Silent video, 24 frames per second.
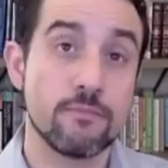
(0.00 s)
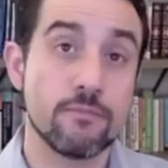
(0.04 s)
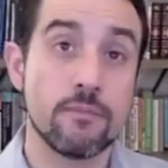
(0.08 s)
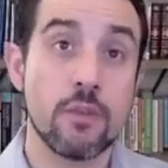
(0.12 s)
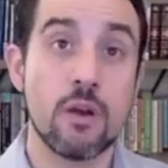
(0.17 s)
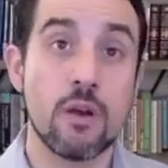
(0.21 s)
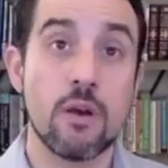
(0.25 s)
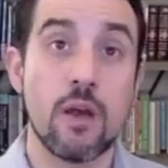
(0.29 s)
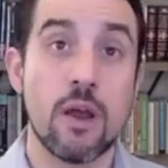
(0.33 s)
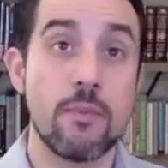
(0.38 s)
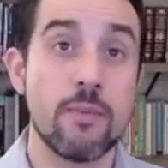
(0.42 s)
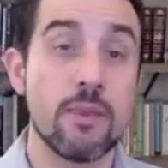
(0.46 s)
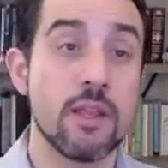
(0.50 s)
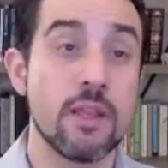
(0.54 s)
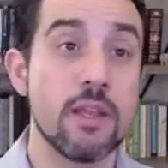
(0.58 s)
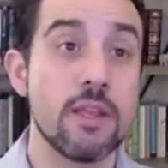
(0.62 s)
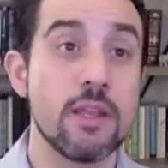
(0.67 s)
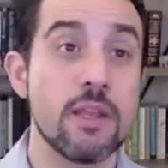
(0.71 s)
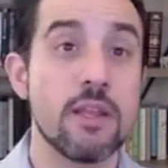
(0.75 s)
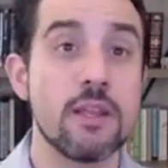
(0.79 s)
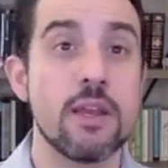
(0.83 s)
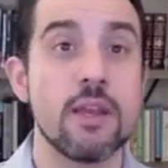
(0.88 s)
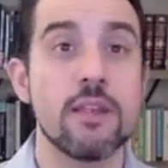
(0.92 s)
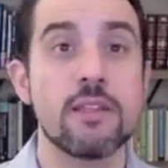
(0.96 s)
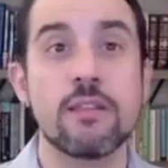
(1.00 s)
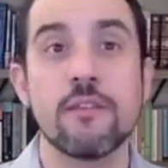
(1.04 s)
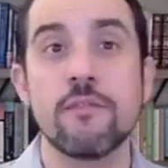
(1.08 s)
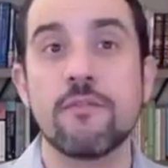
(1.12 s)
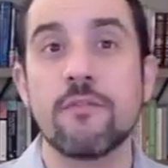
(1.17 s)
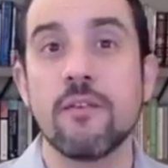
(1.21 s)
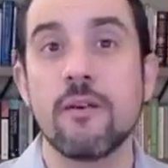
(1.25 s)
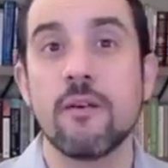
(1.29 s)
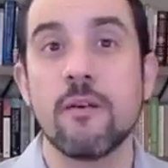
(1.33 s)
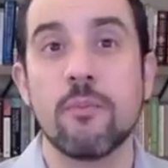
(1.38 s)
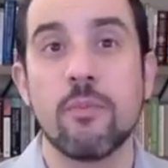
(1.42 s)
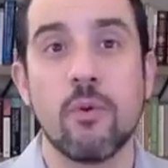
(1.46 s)
No, I mean, it's a
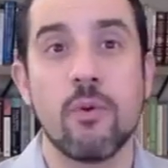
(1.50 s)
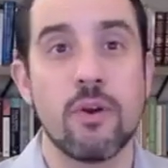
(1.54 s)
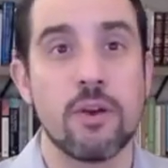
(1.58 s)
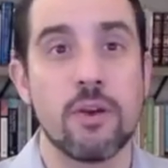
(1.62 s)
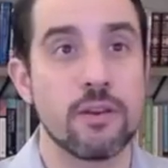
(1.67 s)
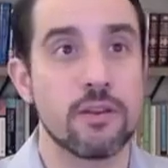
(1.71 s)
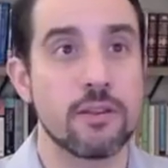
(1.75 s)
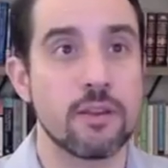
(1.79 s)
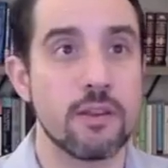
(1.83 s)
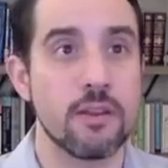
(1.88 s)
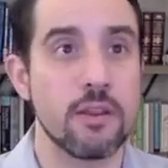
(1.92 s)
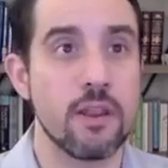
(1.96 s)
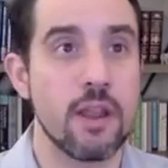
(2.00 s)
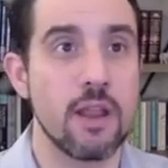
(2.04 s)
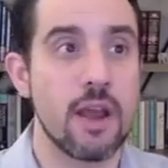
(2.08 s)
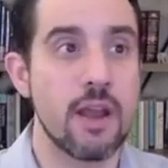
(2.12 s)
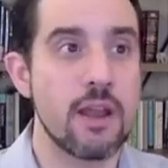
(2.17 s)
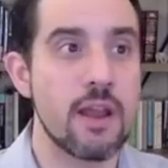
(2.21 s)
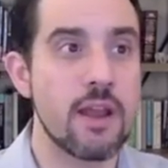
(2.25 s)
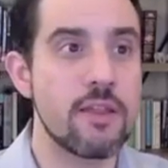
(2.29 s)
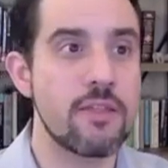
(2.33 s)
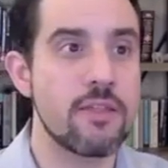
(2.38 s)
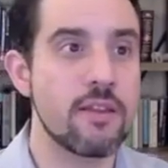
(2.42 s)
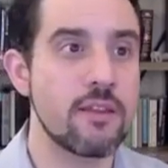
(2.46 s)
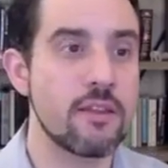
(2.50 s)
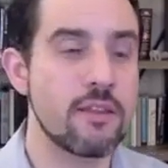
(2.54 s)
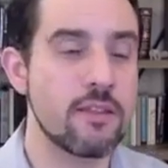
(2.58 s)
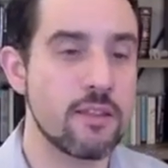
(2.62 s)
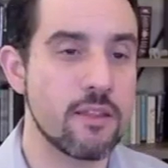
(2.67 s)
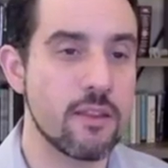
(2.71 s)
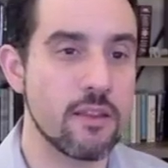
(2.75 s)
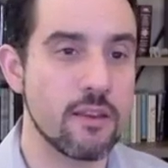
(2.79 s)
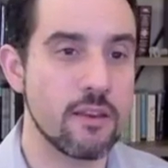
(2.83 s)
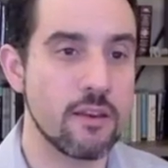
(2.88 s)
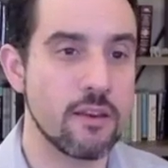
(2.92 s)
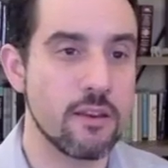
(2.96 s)
fair point. And I think
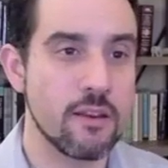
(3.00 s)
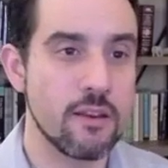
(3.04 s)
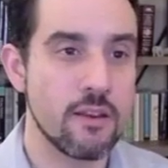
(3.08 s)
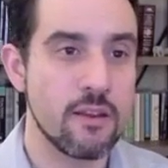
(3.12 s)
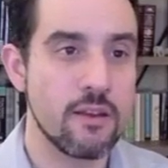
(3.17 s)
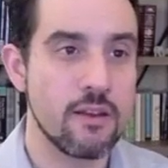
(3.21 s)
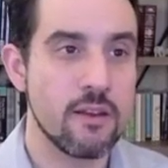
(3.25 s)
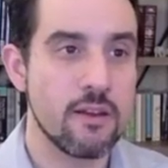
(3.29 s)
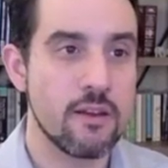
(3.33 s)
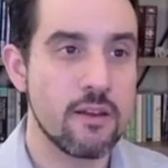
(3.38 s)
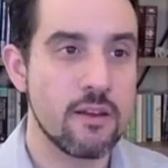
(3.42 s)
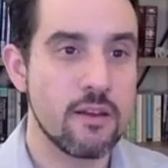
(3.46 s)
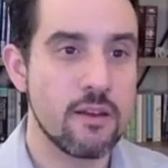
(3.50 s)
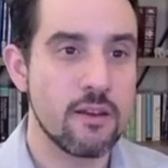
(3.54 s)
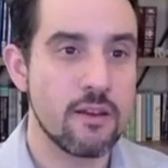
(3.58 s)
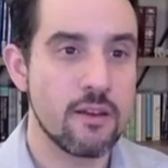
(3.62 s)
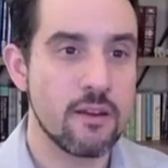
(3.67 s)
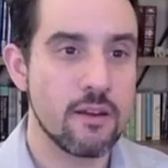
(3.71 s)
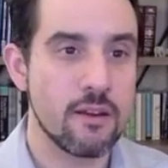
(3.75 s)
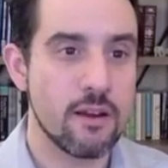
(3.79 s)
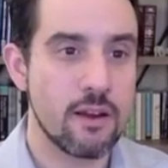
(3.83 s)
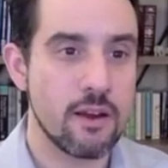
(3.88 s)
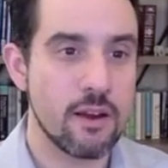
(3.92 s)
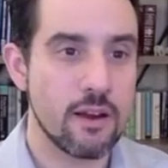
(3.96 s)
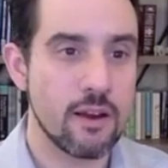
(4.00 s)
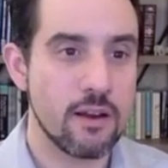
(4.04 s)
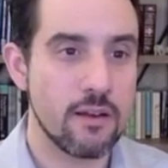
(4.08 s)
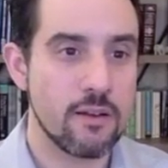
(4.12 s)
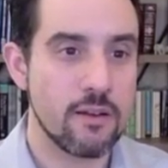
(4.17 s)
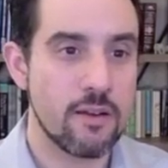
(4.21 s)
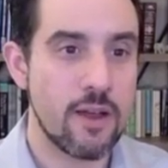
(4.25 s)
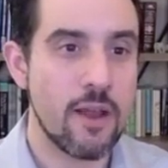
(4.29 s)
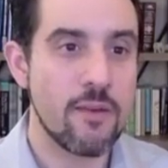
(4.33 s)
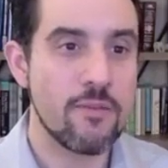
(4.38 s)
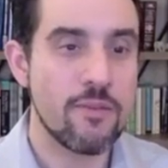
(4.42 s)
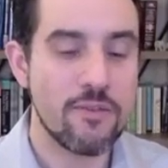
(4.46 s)
that
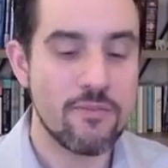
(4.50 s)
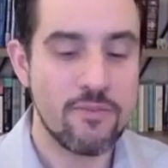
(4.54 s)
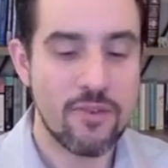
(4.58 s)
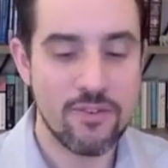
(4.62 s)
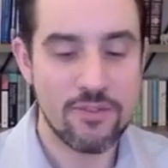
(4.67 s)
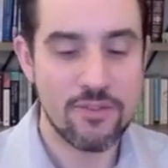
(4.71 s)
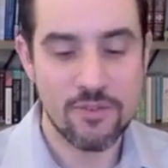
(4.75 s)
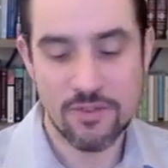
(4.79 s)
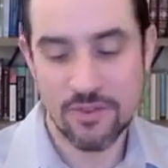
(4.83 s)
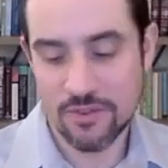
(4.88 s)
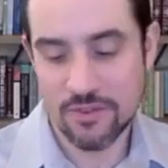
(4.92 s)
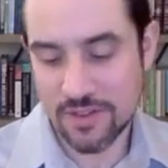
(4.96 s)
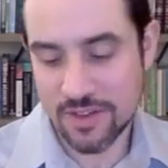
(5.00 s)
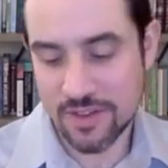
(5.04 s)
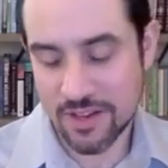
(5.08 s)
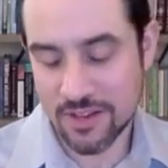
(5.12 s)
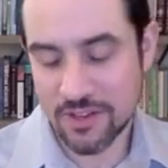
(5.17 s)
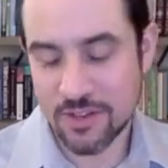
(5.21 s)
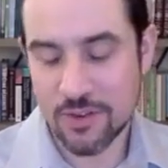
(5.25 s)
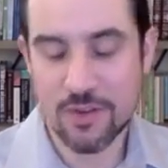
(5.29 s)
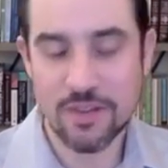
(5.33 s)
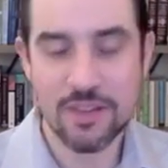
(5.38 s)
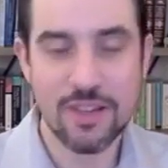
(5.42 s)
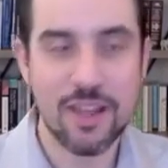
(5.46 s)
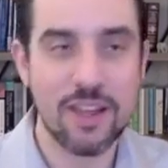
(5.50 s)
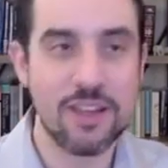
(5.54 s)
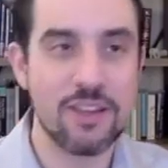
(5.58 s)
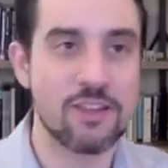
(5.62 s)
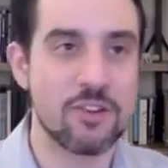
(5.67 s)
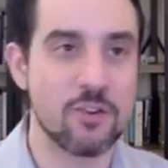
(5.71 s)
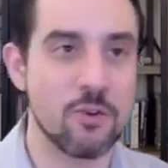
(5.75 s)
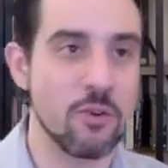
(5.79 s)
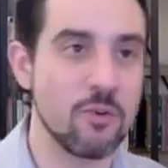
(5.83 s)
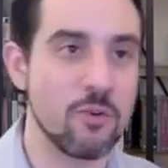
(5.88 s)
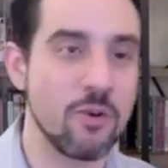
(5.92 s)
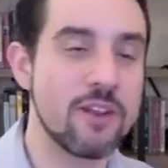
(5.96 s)
there's like two sides
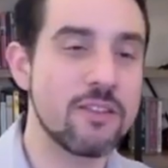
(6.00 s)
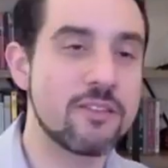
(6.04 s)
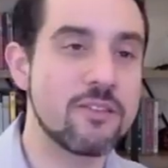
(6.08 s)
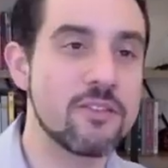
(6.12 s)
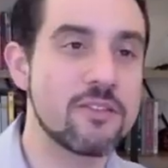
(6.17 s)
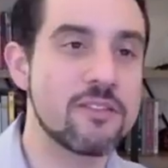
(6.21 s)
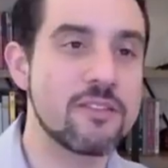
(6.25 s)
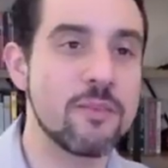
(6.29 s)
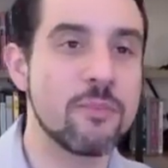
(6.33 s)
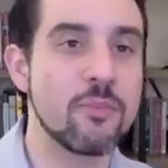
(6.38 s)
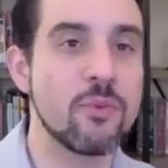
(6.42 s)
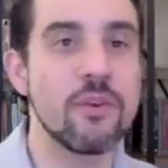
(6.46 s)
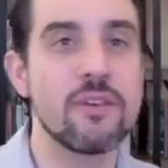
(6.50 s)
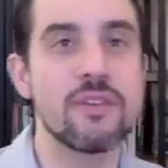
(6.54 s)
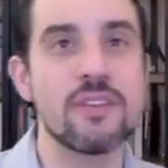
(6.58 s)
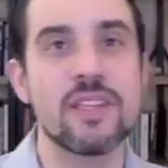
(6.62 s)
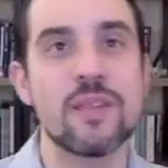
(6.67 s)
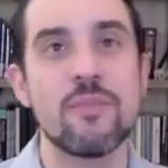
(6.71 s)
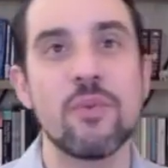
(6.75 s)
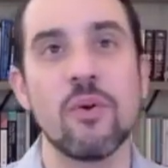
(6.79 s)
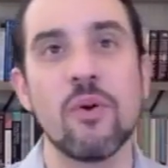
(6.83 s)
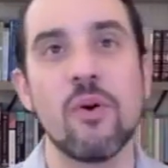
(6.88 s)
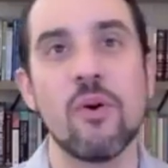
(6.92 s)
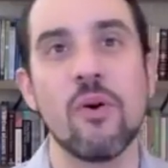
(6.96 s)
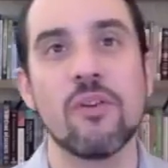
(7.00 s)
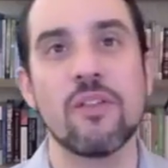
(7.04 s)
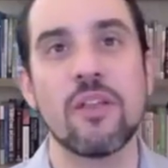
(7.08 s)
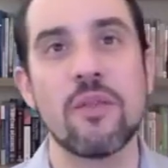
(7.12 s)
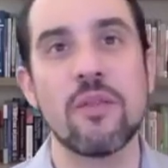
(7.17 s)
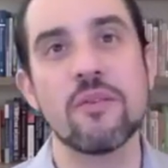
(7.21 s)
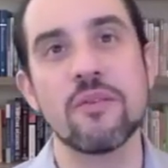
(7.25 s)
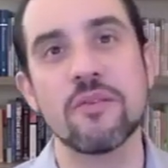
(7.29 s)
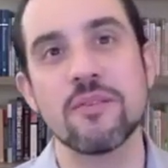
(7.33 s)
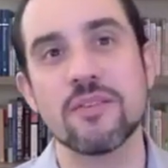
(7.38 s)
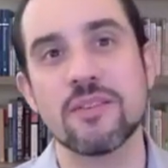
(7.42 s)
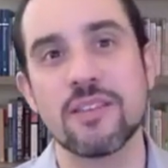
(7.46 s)
to it, right? There's the principle, and
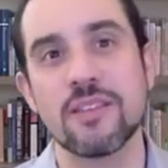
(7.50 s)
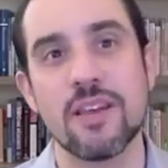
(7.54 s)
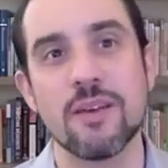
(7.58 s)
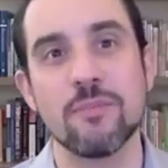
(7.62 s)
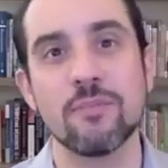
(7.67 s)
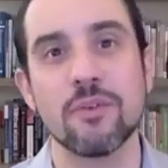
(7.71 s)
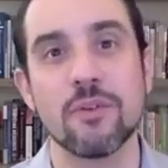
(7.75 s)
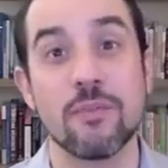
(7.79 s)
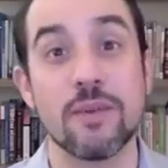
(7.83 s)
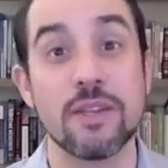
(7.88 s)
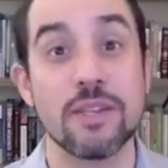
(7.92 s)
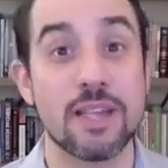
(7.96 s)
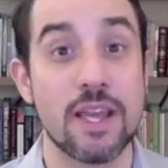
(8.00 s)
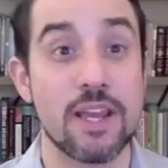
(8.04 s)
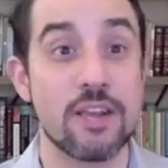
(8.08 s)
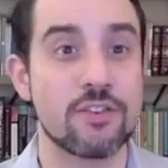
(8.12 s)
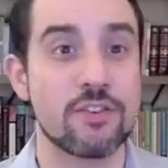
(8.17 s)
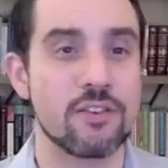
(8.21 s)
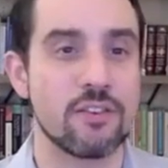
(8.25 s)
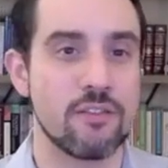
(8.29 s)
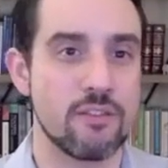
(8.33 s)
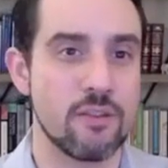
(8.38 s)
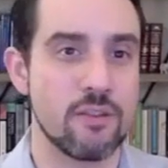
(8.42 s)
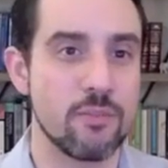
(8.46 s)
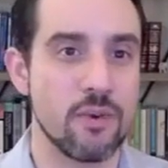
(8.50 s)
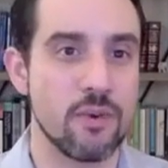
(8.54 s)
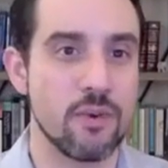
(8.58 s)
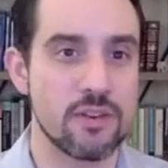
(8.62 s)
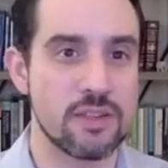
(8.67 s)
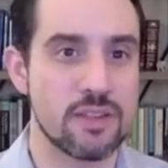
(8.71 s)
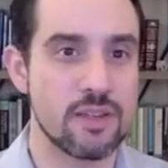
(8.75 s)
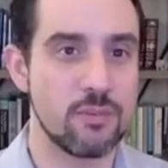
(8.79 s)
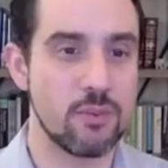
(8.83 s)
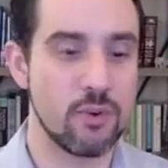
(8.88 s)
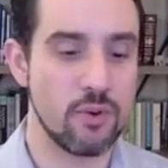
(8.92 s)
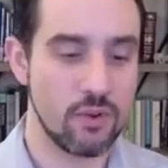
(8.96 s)
then there's the implementation of the
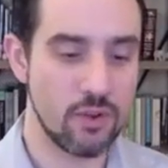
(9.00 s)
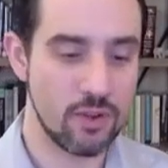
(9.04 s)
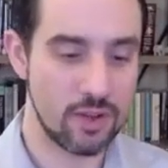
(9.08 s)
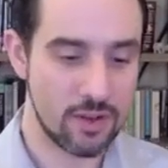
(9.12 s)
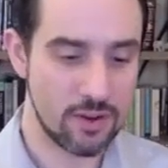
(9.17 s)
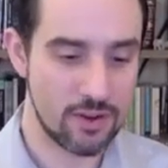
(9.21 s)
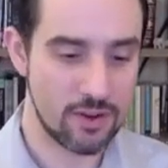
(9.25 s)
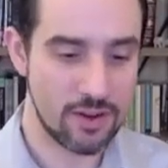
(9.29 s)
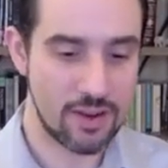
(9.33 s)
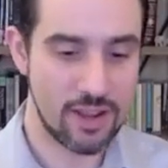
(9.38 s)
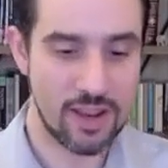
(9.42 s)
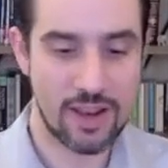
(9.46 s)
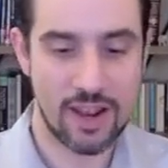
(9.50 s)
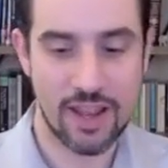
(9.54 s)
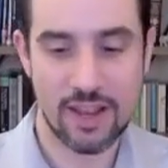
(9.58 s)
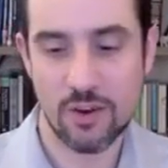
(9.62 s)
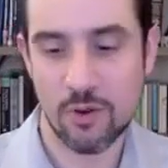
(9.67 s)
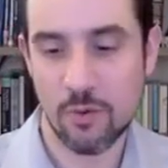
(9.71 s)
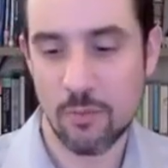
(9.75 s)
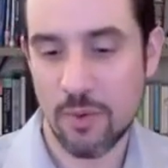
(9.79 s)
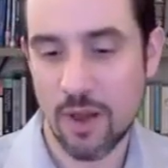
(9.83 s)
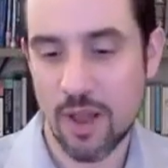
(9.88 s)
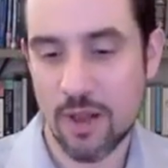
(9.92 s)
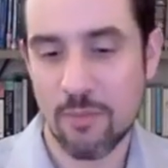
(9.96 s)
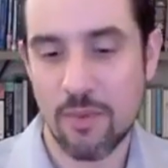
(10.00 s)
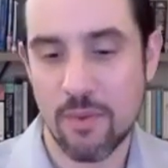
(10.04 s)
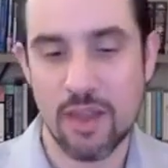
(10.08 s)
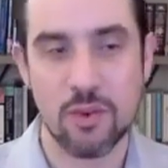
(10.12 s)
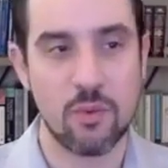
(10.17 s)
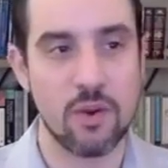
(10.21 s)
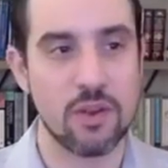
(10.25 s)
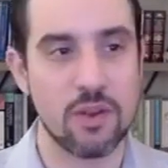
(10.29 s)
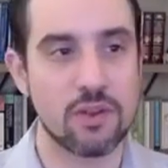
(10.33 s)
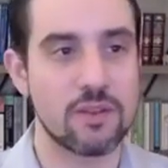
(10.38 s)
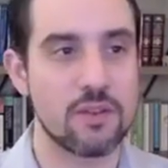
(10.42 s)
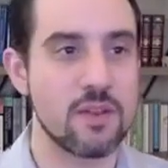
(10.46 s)
principle. And I know my
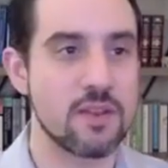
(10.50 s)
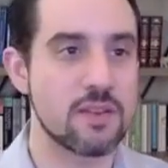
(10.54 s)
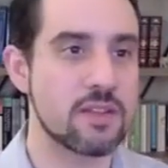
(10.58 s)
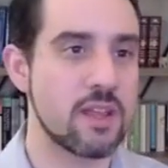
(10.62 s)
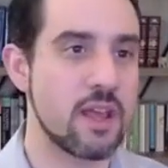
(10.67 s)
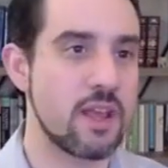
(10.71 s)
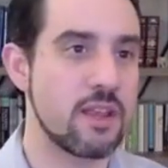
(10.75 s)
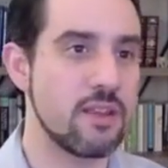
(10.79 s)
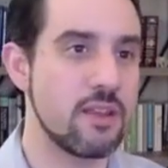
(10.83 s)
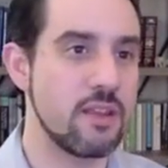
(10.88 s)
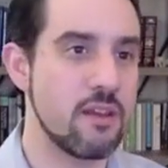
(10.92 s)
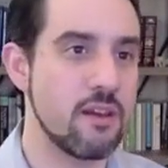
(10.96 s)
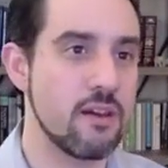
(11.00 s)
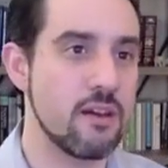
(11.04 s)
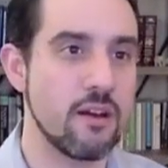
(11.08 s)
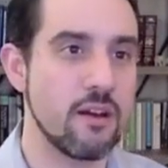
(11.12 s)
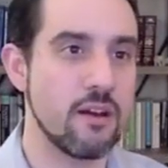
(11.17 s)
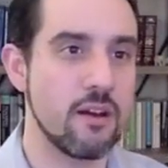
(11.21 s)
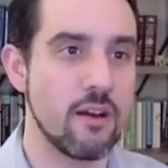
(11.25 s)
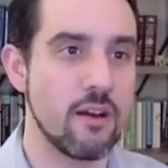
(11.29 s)
mind went to this idea of